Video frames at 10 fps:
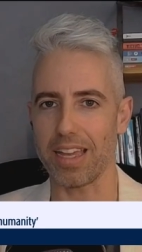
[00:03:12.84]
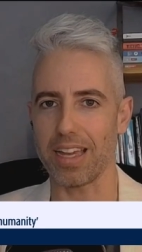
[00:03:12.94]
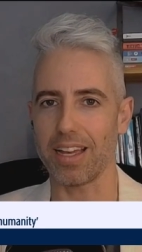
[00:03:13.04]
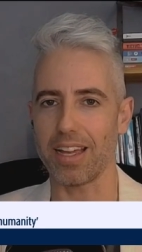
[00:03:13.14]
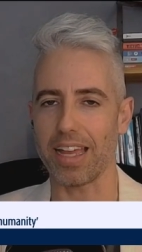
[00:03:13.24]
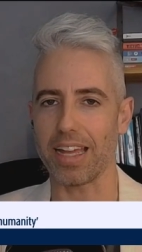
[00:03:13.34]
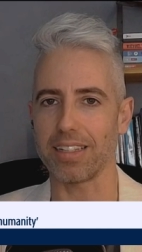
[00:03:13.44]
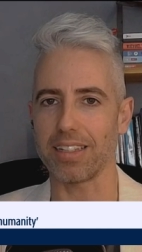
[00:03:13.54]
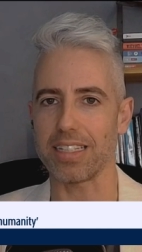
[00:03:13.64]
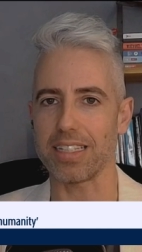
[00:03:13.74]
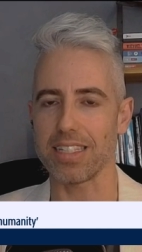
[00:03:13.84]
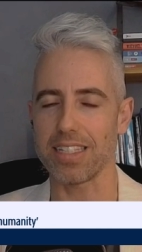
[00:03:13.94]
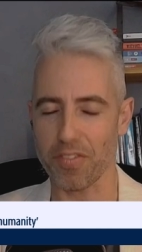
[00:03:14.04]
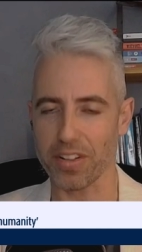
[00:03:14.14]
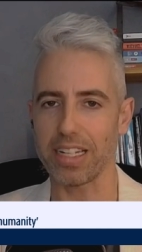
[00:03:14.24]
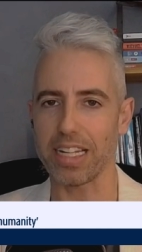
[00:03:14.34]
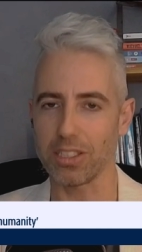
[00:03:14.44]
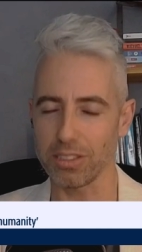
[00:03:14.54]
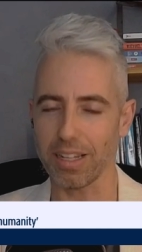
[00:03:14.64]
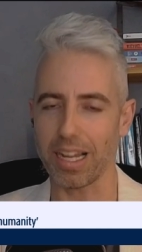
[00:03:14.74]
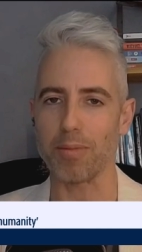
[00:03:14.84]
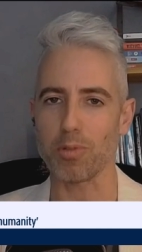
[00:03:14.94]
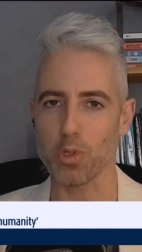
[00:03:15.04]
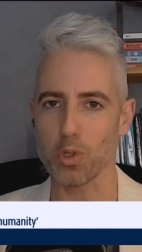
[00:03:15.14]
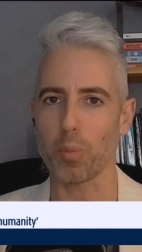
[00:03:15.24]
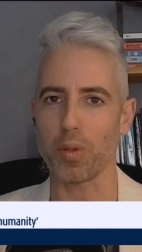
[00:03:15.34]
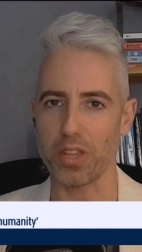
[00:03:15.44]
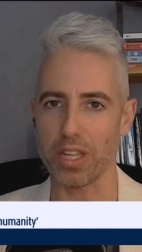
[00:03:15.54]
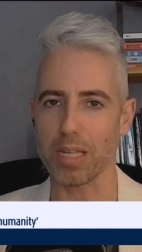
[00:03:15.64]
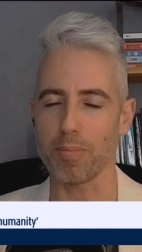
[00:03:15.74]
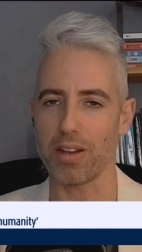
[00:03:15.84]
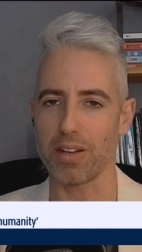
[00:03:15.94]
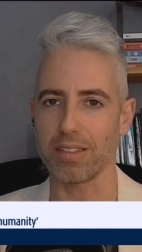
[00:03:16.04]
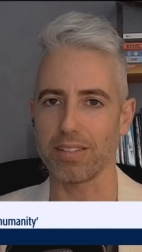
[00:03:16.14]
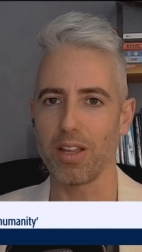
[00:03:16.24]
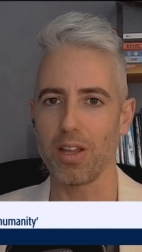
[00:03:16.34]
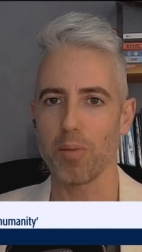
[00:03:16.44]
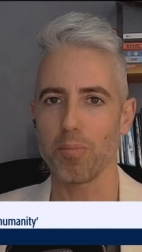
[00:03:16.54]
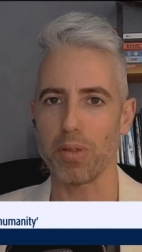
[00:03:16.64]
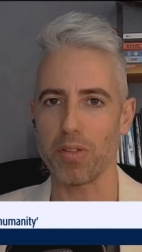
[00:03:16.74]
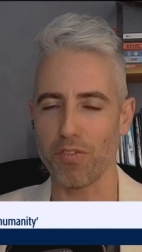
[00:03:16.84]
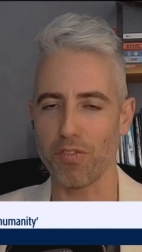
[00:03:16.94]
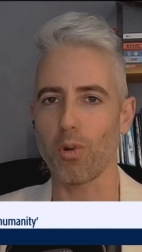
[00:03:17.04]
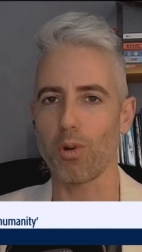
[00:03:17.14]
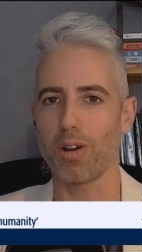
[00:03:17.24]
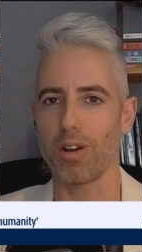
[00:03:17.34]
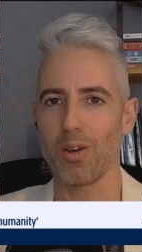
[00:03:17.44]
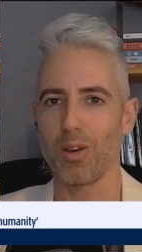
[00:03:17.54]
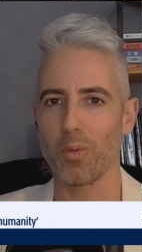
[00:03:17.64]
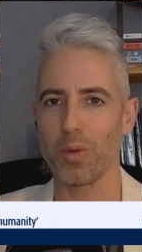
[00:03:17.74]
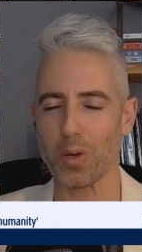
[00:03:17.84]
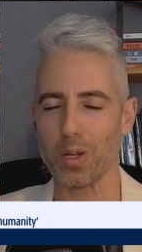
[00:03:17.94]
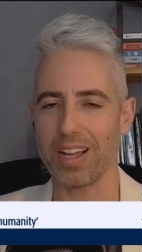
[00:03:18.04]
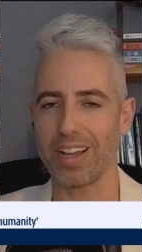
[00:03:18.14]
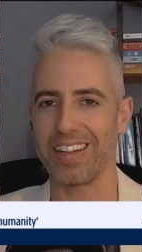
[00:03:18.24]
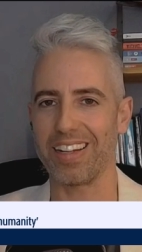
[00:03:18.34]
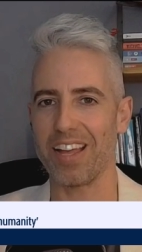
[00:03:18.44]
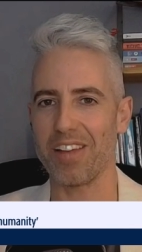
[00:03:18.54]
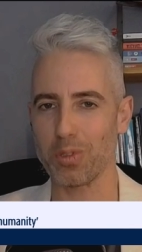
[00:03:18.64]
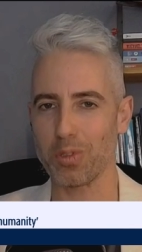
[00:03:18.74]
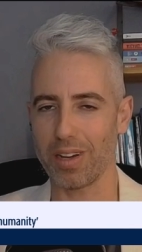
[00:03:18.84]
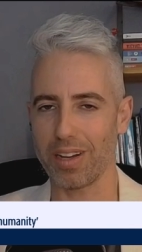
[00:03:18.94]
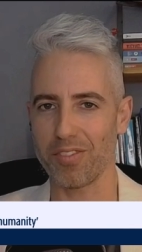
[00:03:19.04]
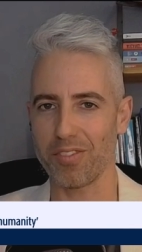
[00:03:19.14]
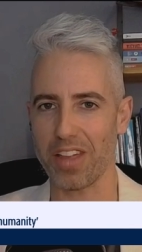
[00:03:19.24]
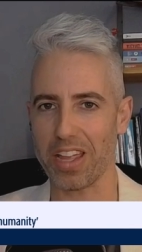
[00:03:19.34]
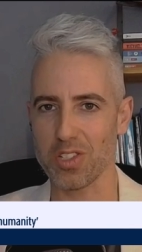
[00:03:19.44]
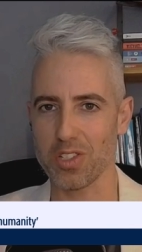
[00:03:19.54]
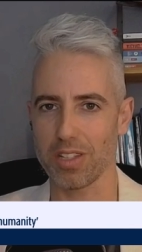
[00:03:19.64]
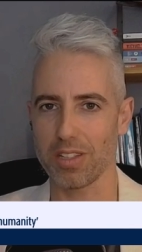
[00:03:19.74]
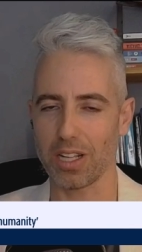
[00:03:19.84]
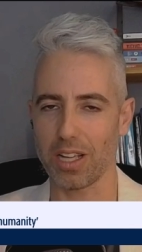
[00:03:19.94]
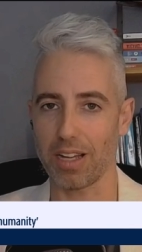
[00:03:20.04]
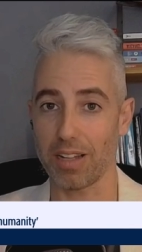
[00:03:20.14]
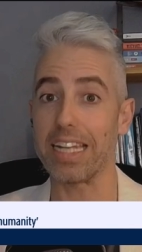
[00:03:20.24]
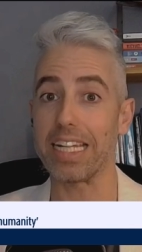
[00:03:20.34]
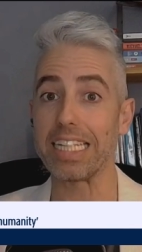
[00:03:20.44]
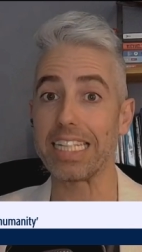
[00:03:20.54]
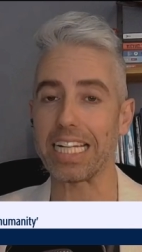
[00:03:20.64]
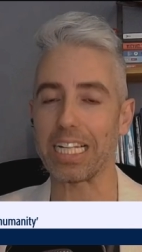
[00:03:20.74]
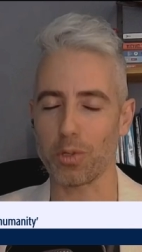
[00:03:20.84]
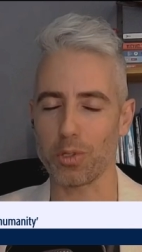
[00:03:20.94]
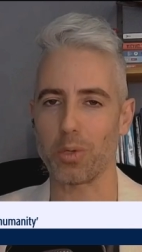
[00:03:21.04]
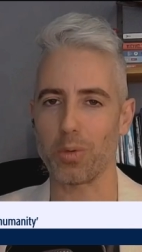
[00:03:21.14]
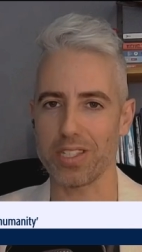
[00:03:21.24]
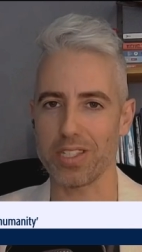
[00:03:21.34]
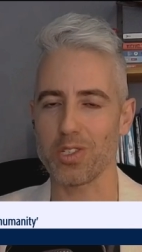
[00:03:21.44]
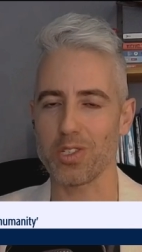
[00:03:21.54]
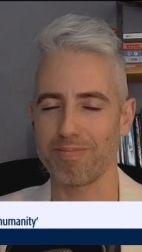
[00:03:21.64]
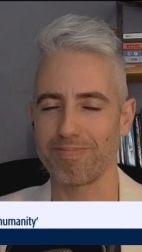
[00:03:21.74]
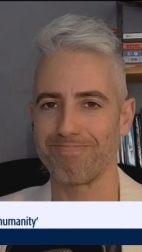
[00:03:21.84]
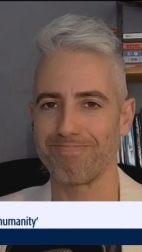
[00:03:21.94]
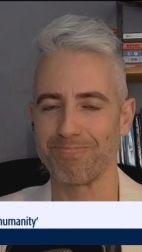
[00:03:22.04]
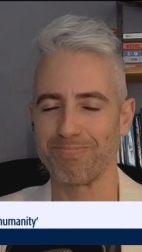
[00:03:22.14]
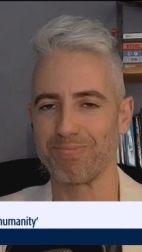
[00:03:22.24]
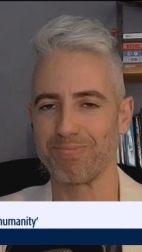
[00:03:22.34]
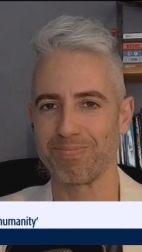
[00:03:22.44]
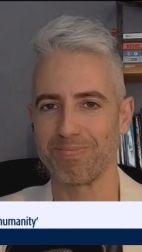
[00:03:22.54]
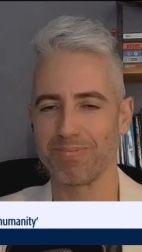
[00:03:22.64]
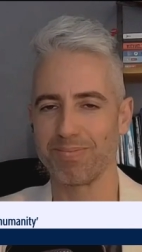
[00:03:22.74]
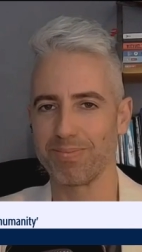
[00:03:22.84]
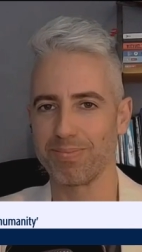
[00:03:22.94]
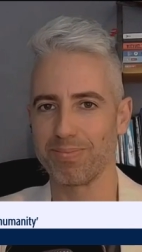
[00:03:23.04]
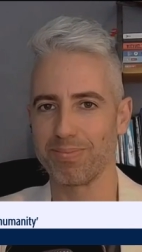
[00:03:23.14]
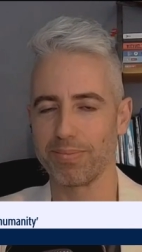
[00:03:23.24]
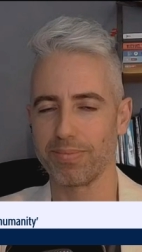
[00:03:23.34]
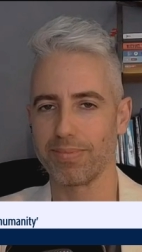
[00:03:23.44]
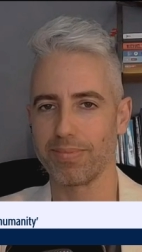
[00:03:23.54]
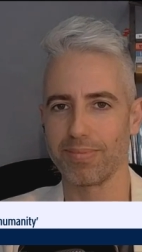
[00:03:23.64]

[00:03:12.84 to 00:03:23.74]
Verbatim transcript: and it is definitely a good time to stop and think about it before we're going to have to face the unintended consequences. Yeah, and you know, the only